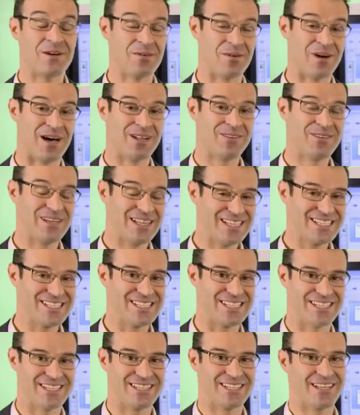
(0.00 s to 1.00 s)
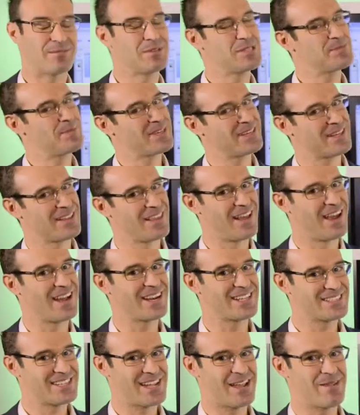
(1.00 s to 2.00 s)
Well, we listened and we spent a
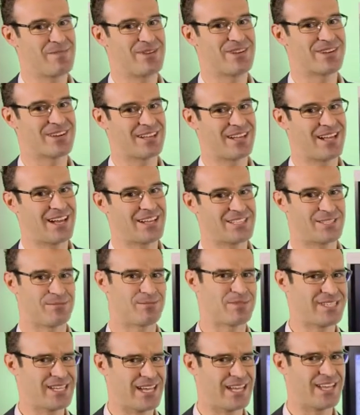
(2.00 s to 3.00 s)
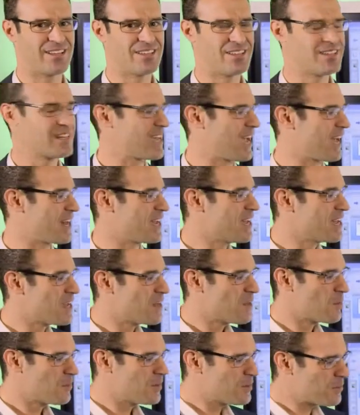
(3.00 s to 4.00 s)
lot of time in your classrooms taking a look at
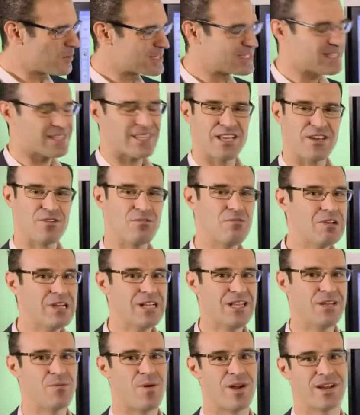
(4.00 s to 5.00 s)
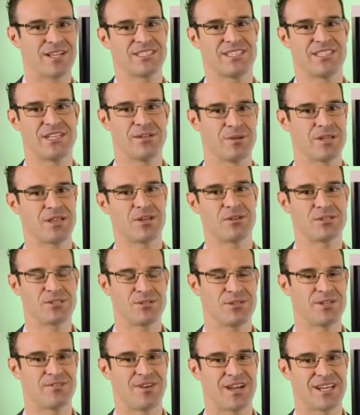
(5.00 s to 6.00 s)
what was it that you really wanted to do with those
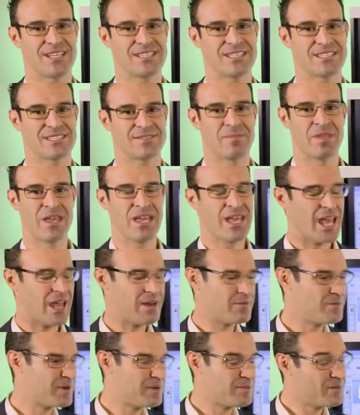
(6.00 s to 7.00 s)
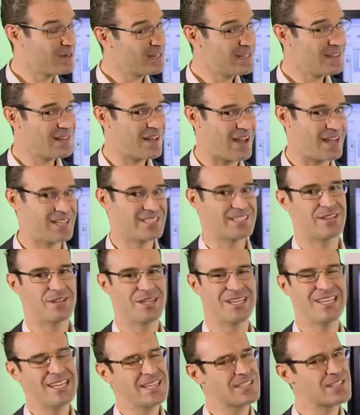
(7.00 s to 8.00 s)
two devices. And we realized that
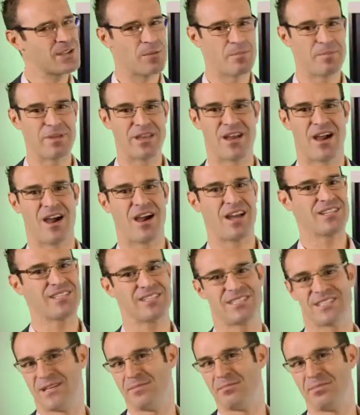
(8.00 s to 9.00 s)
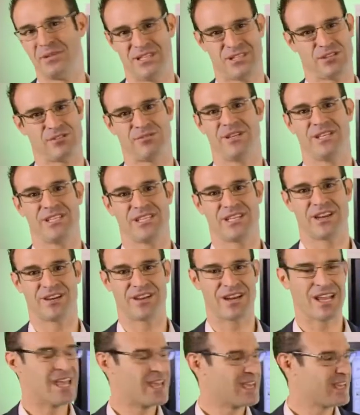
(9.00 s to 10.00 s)
you needed to go beyond just simply screen
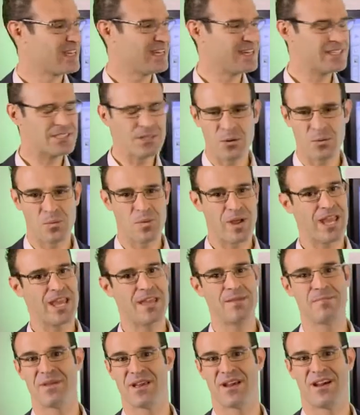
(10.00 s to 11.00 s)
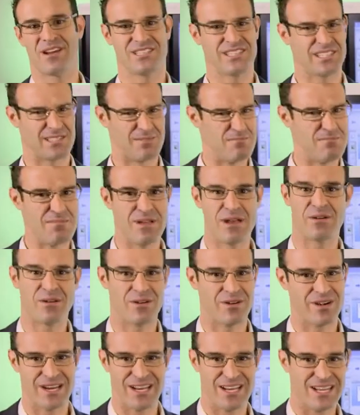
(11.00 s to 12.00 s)
sharing. You needed to go way beyond just
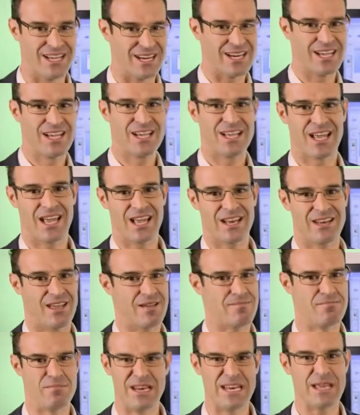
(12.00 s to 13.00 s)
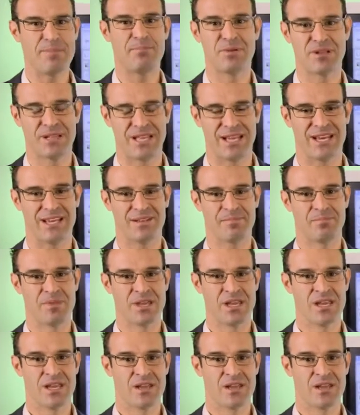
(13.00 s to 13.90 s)
mirroring and manipulating.